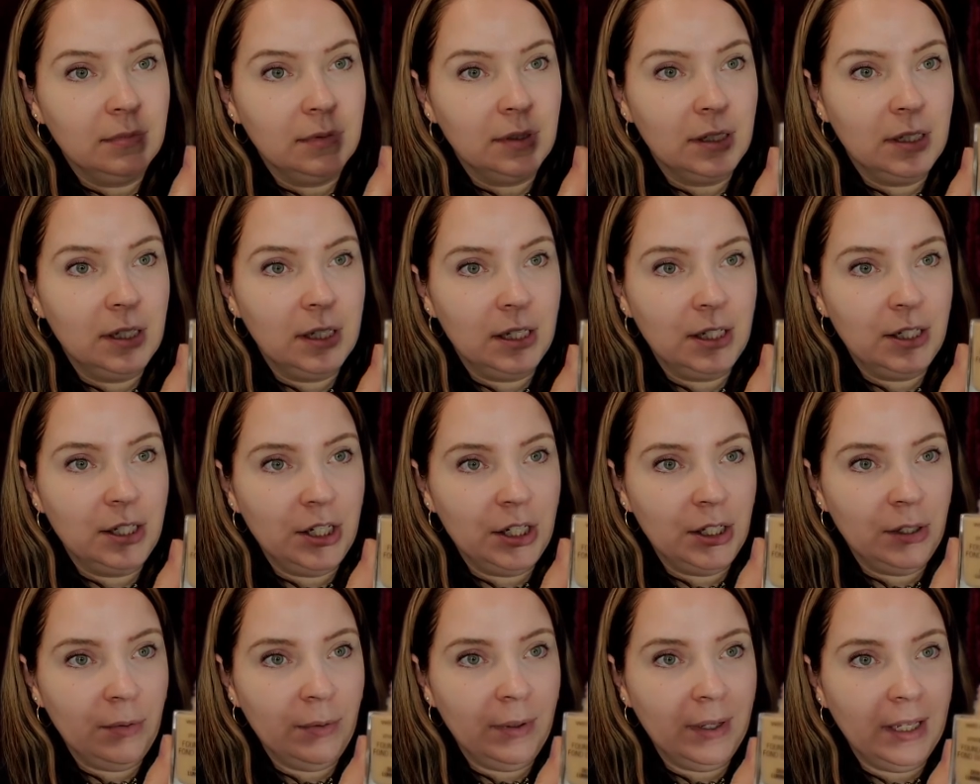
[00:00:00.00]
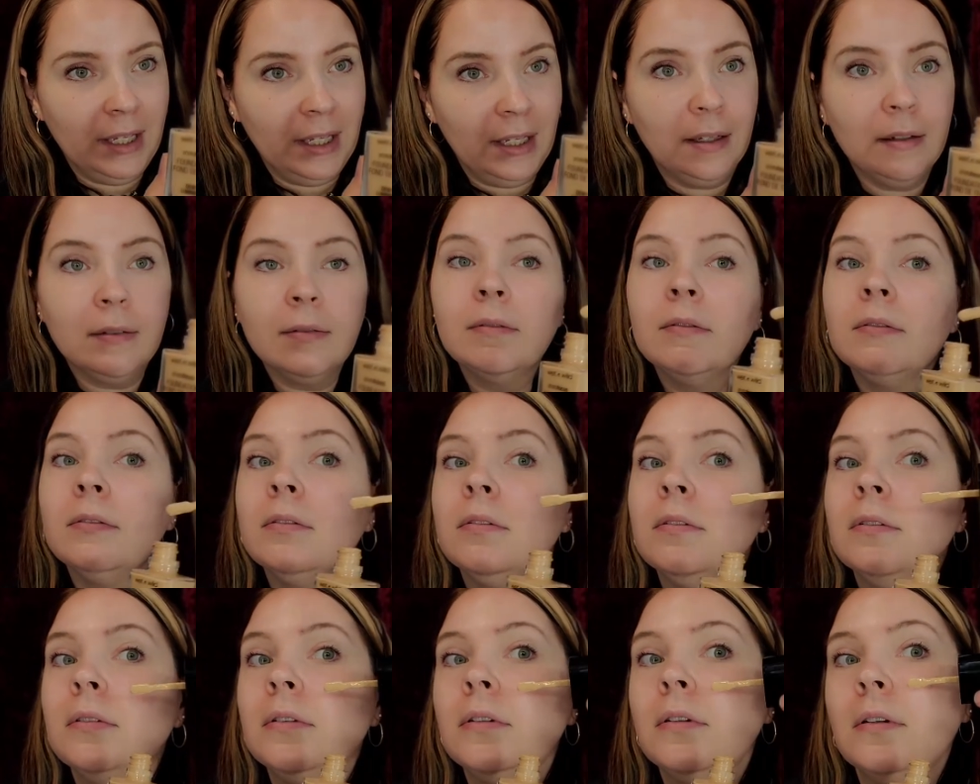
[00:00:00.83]
the Dewy,
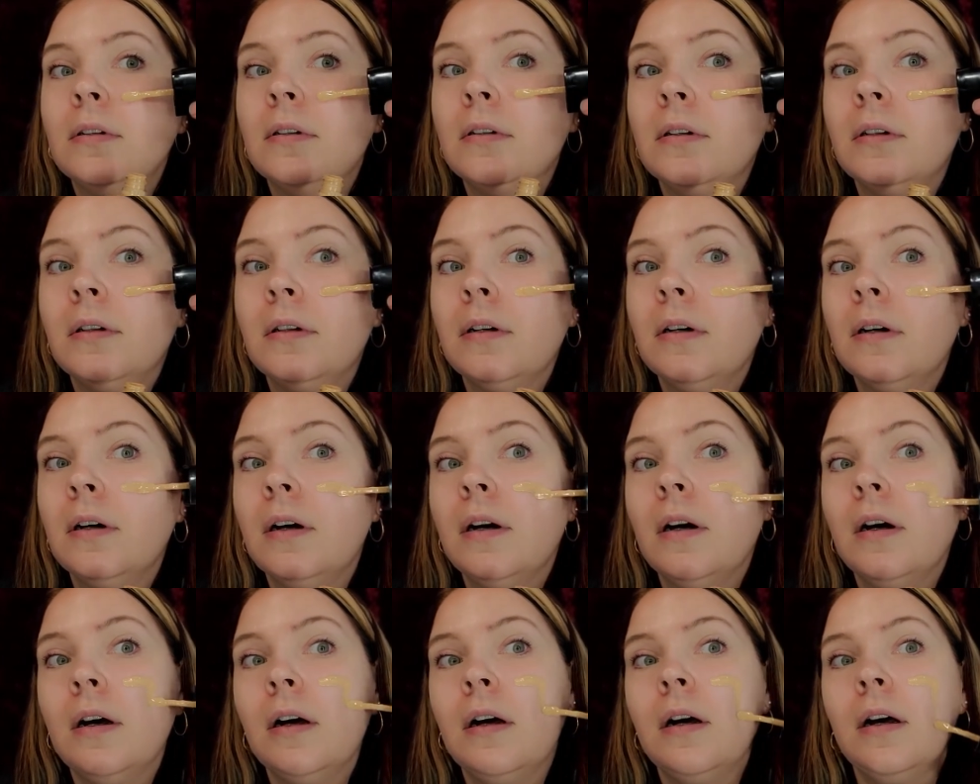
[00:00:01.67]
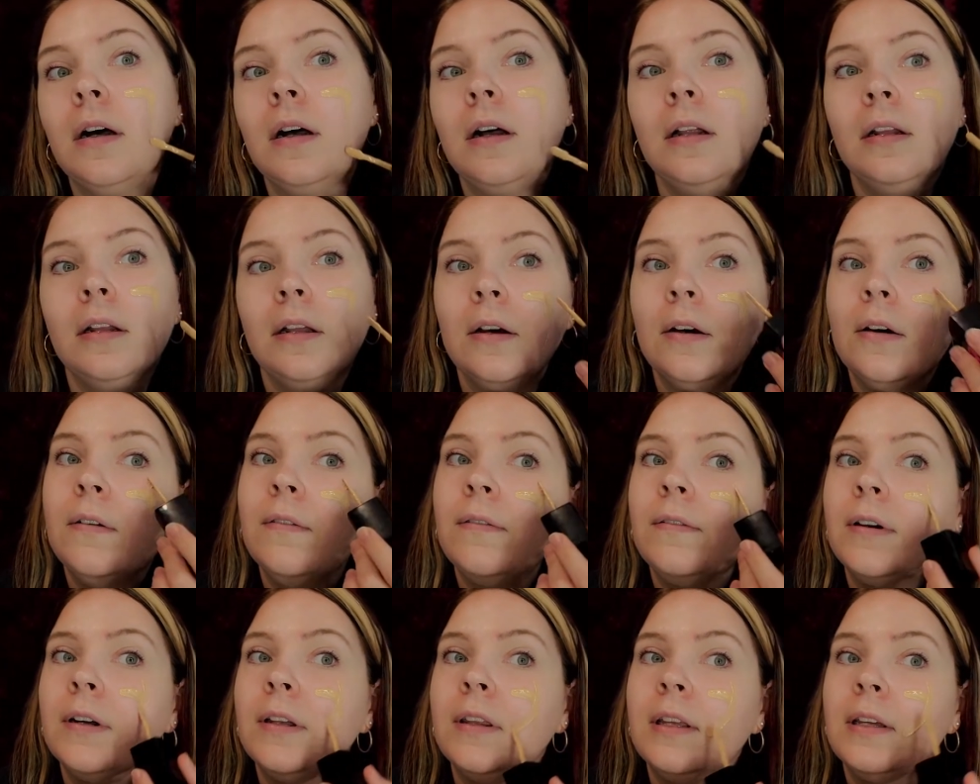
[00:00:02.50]
all
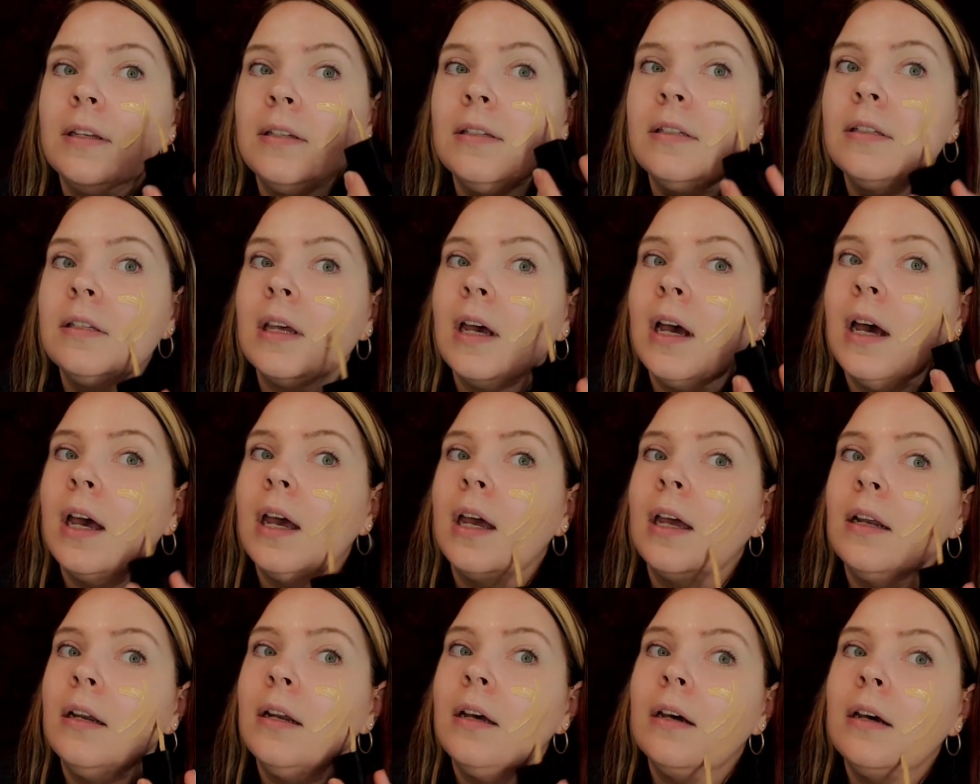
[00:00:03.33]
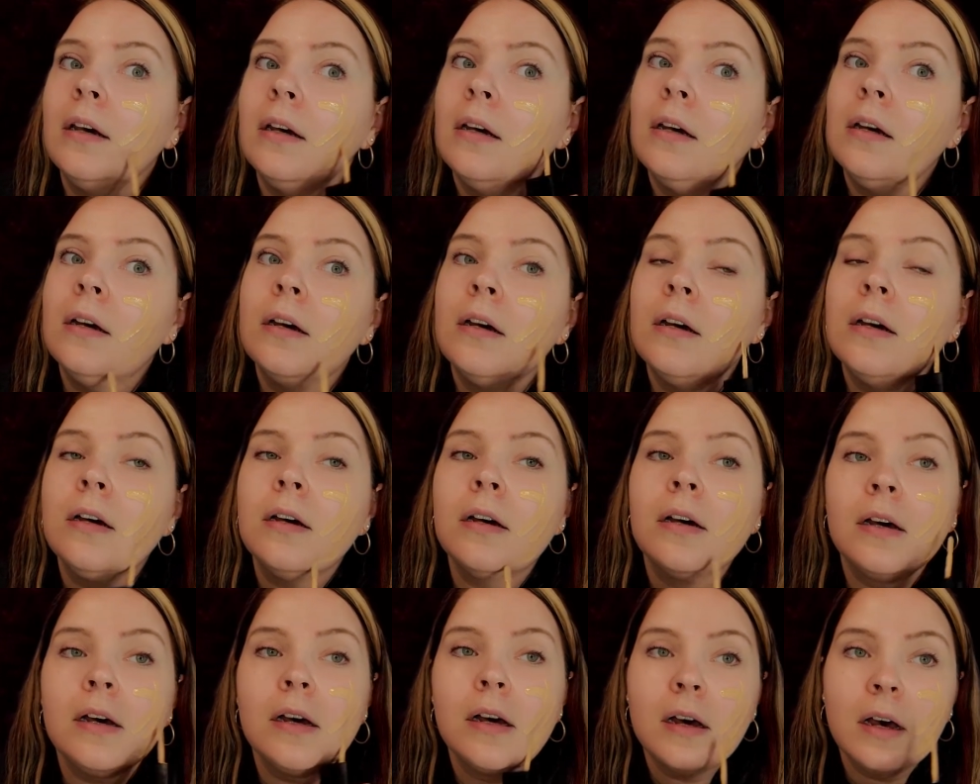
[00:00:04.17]
over this side
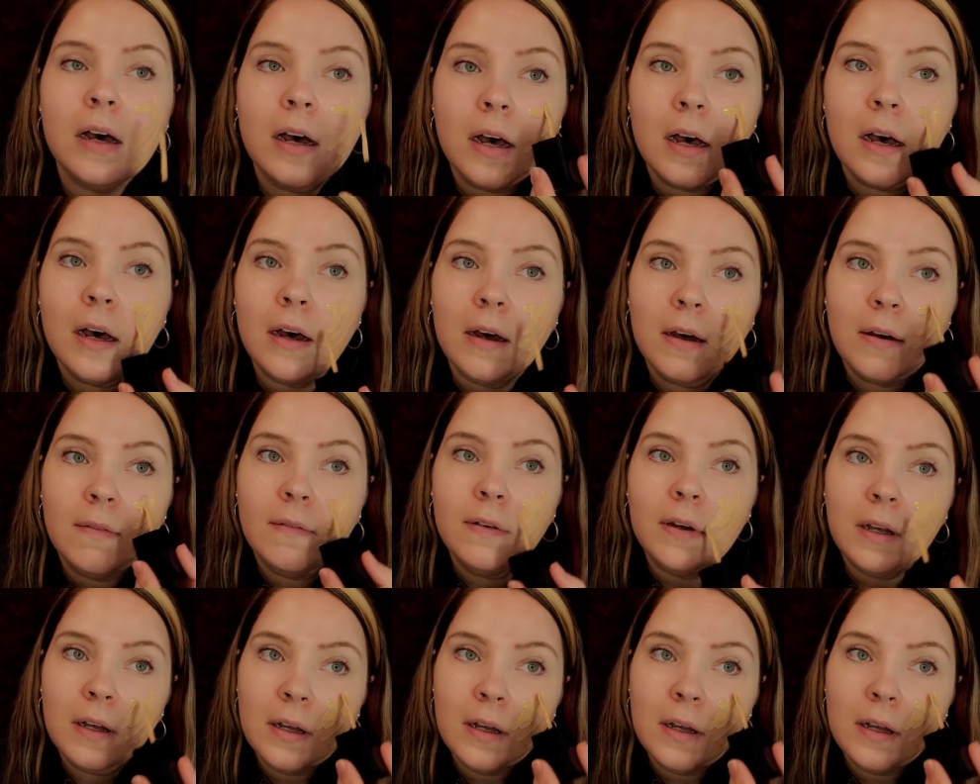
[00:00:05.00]
of